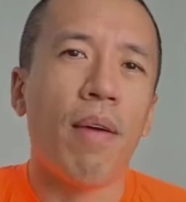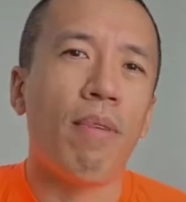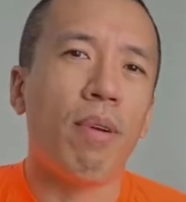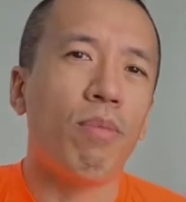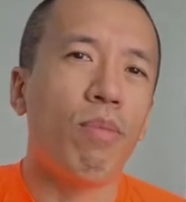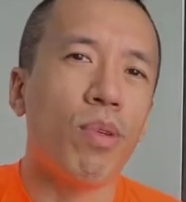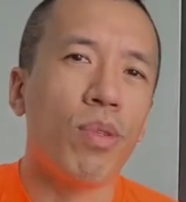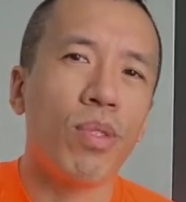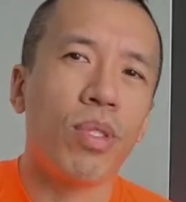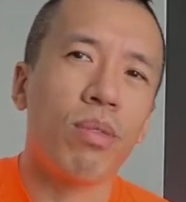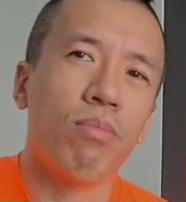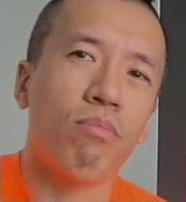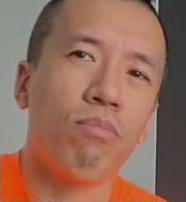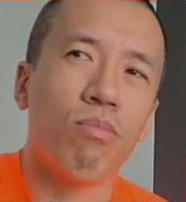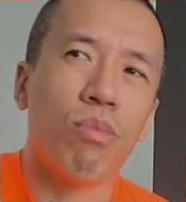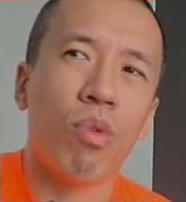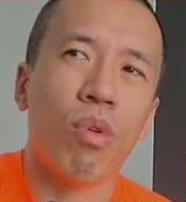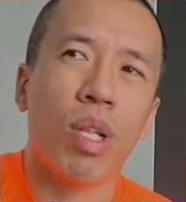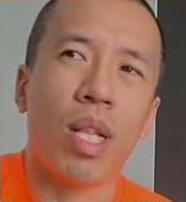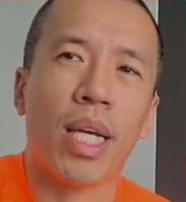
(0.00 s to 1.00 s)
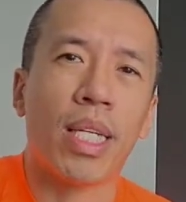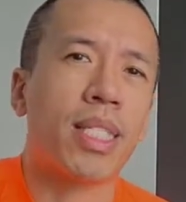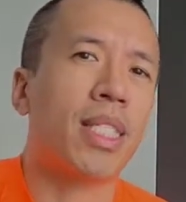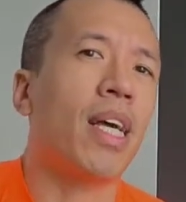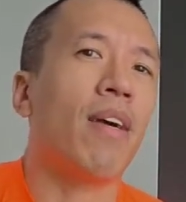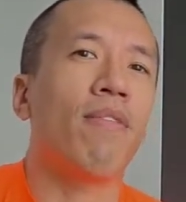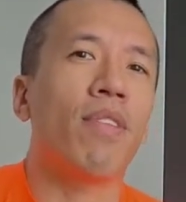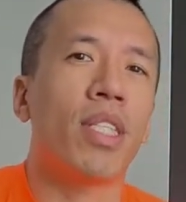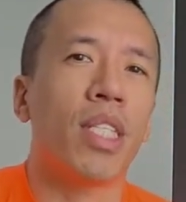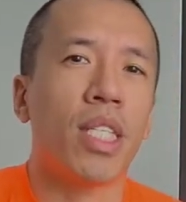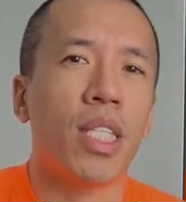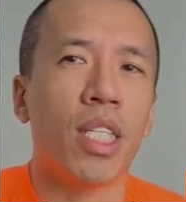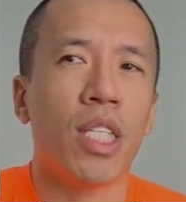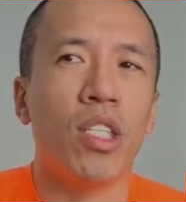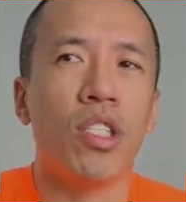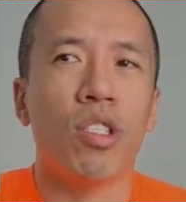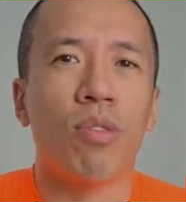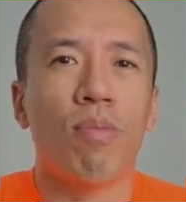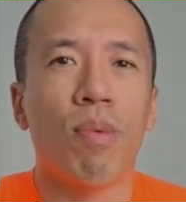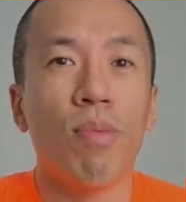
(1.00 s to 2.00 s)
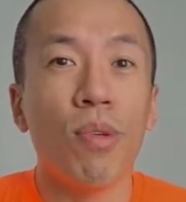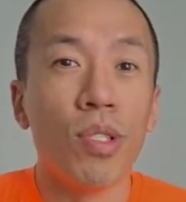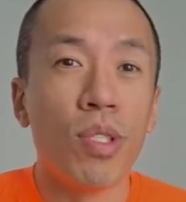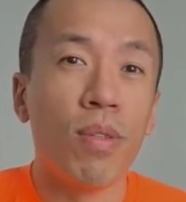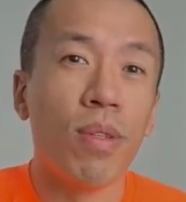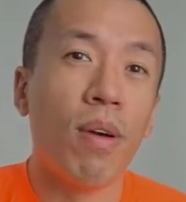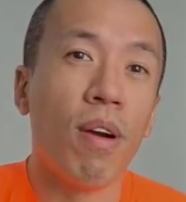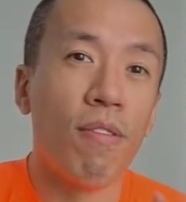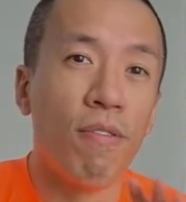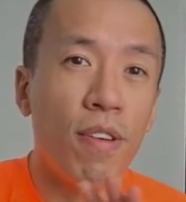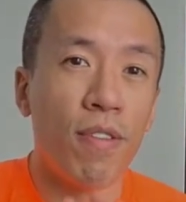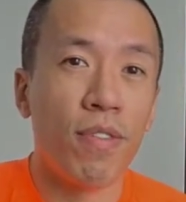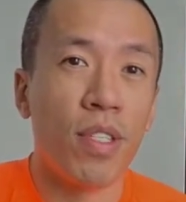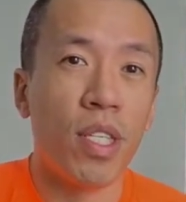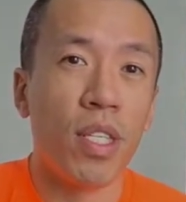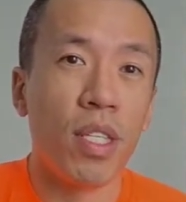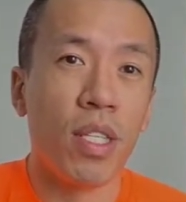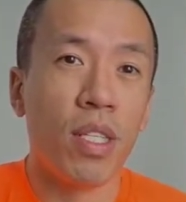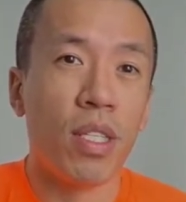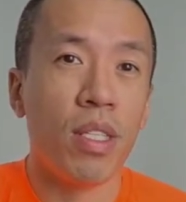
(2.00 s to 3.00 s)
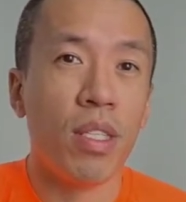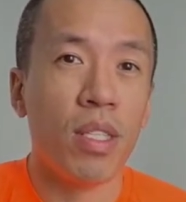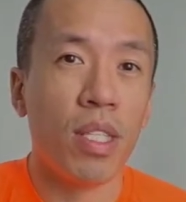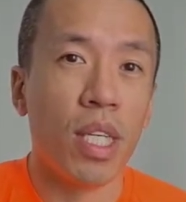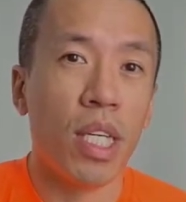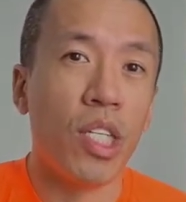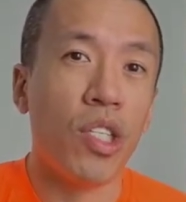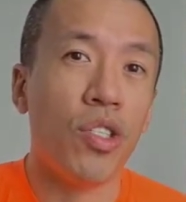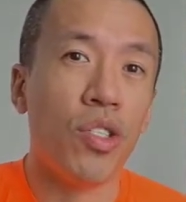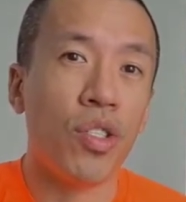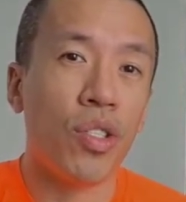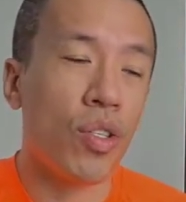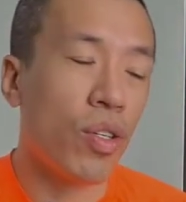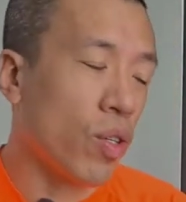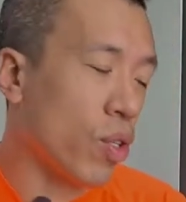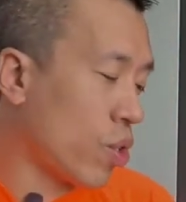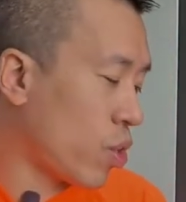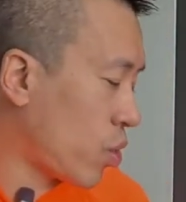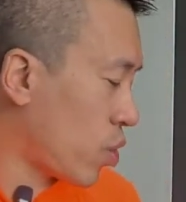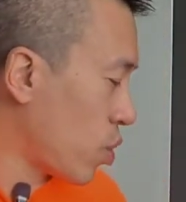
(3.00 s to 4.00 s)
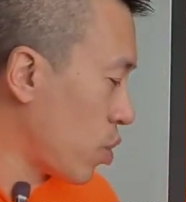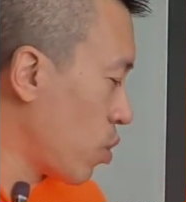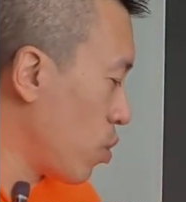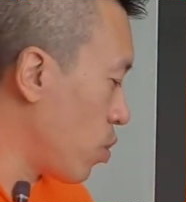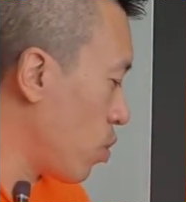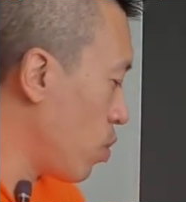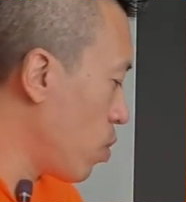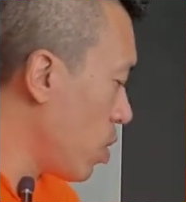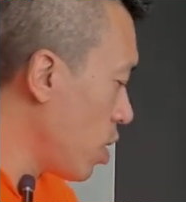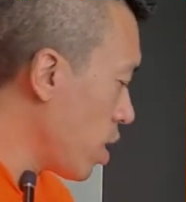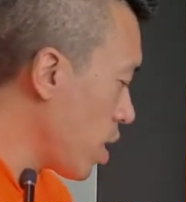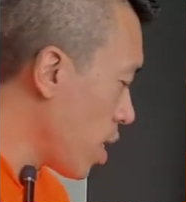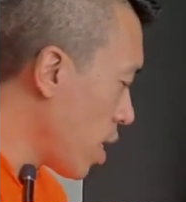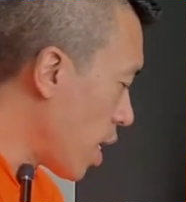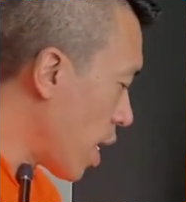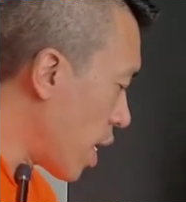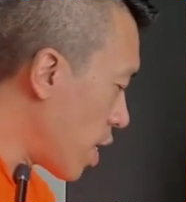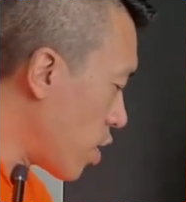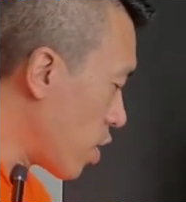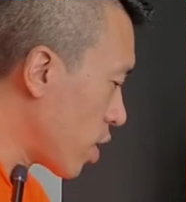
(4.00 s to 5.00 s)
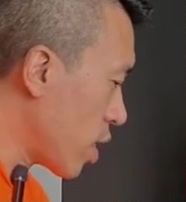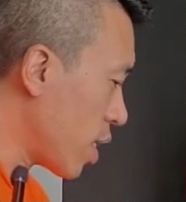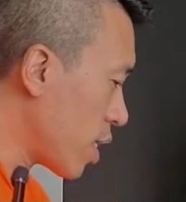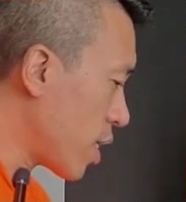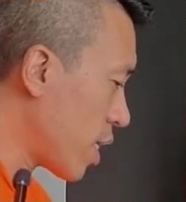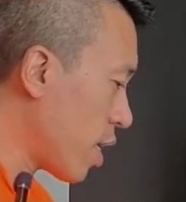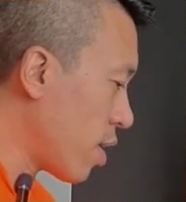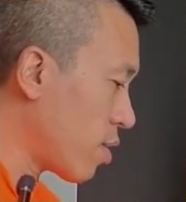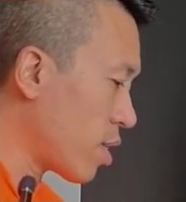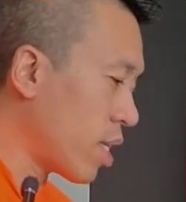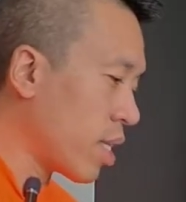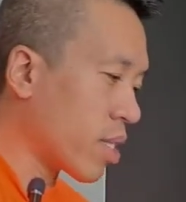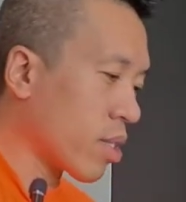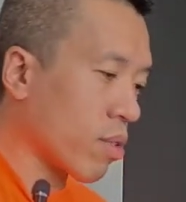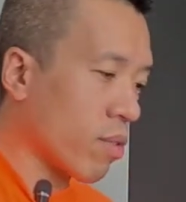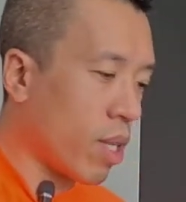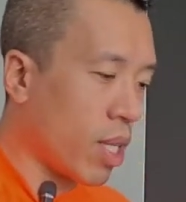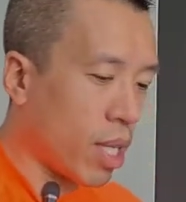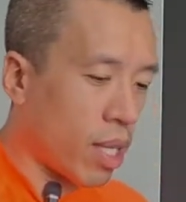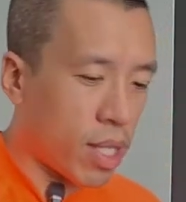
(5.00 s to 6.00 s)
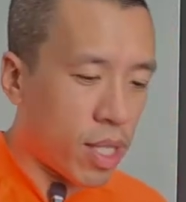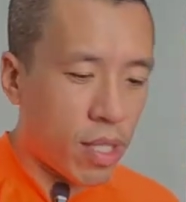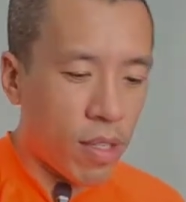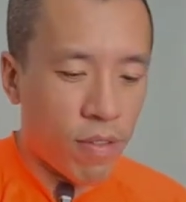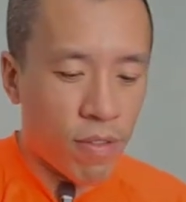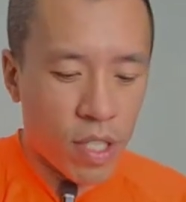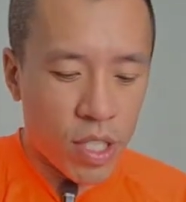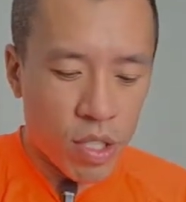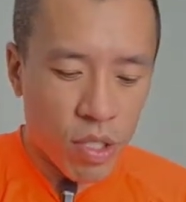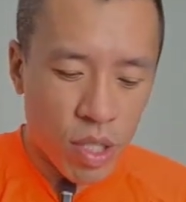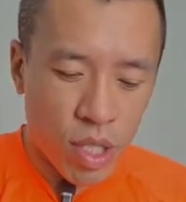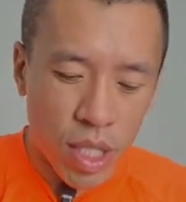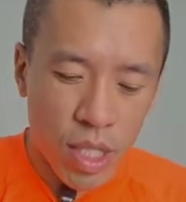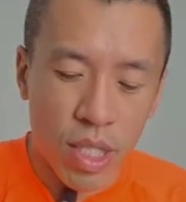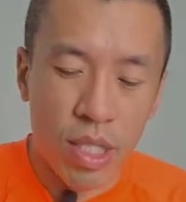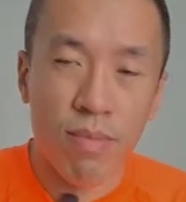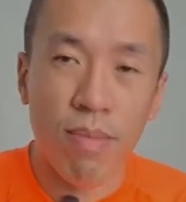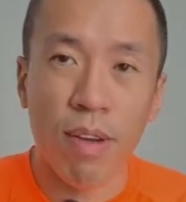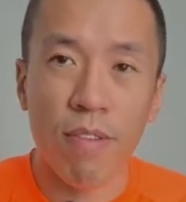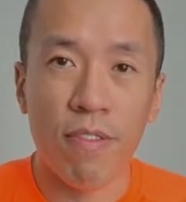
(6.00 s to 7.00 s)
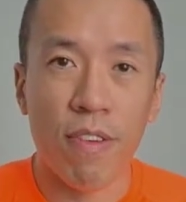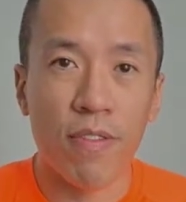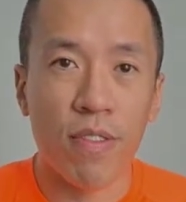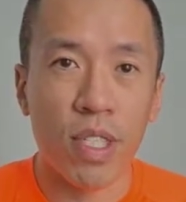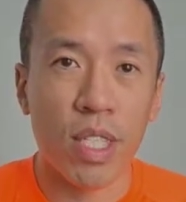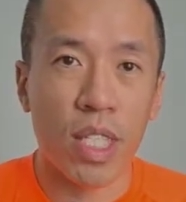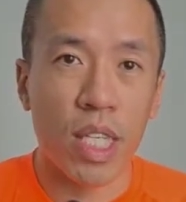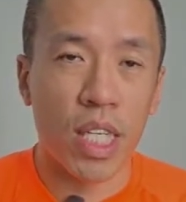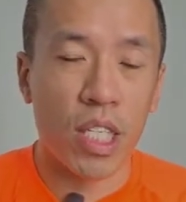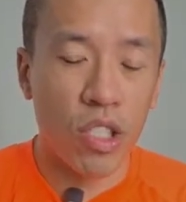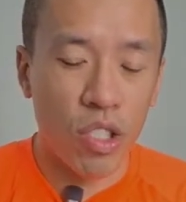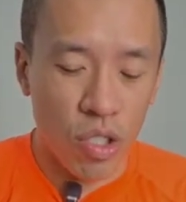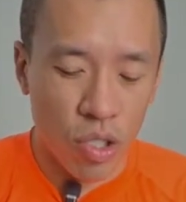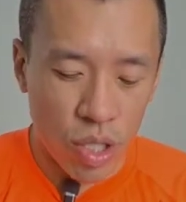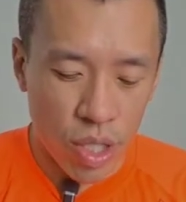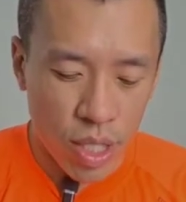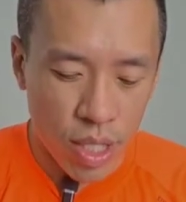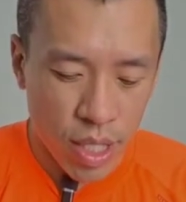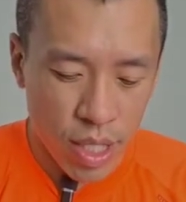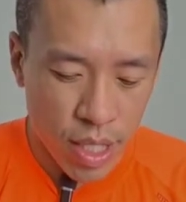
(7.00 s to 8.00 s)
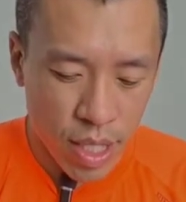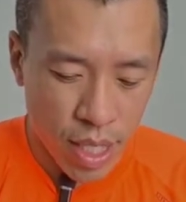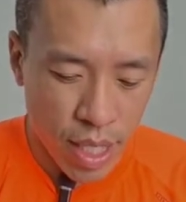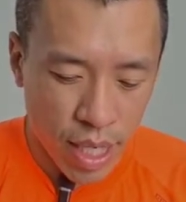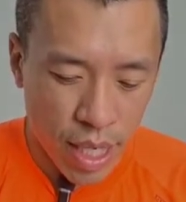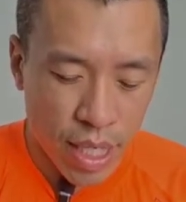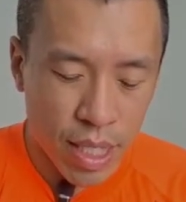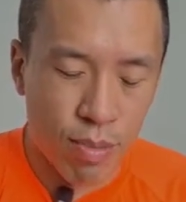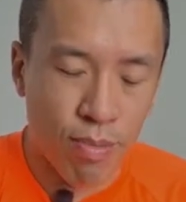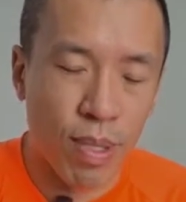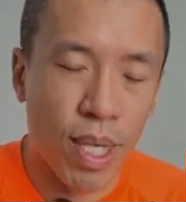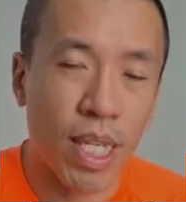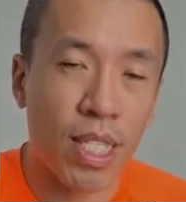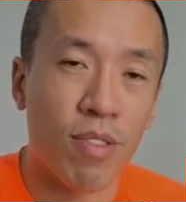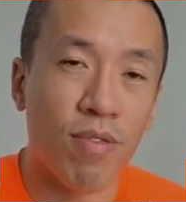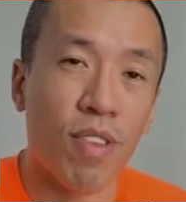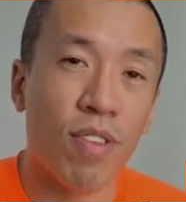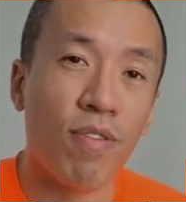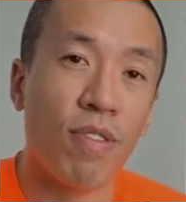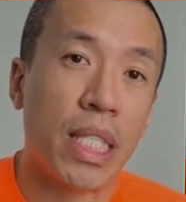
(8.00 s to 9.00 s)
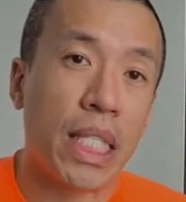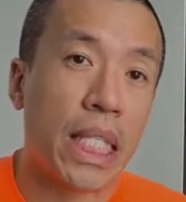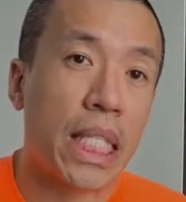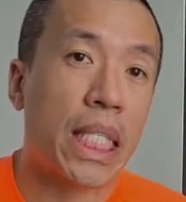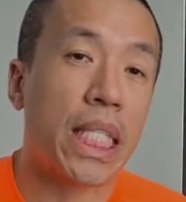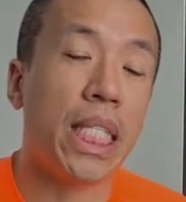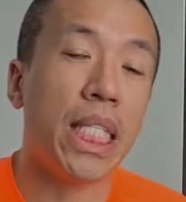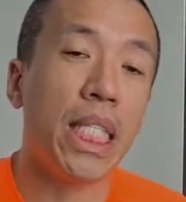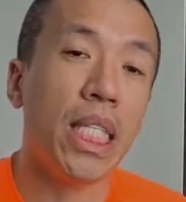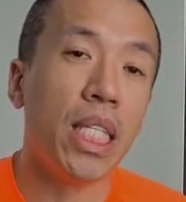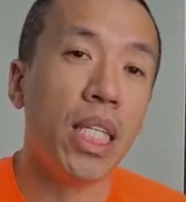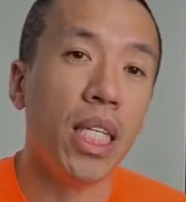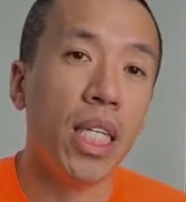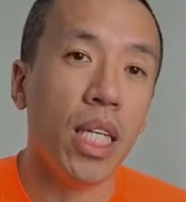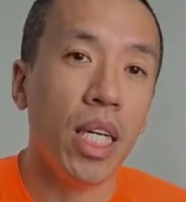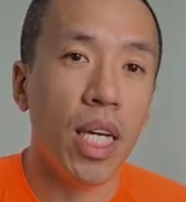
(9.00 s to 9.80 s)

More like 17-inch. Most of them are 15-inch or so. And you can tell there's quite a difference. So this is my 15-inch. This is a XPS 15.